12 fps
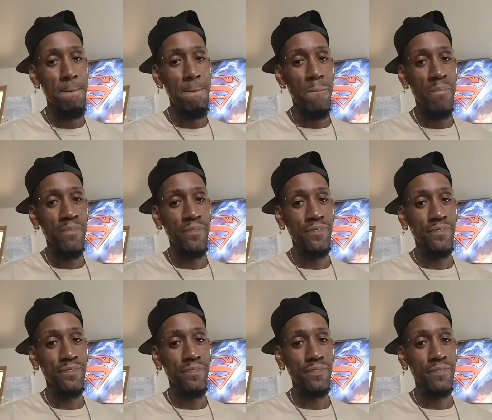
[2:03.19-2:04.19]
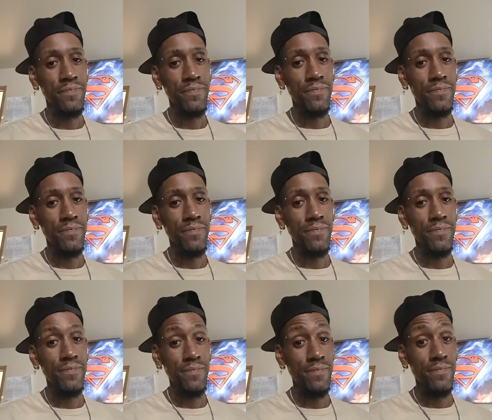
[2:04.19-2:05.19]

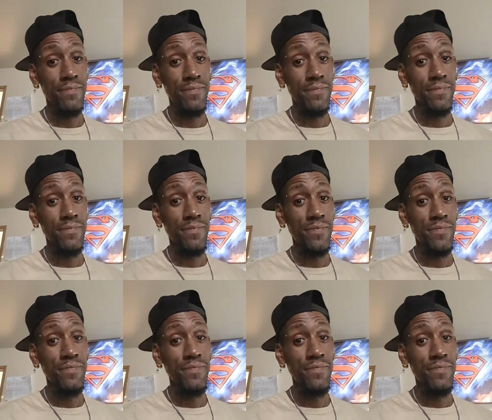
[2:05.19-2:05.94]
[no speech]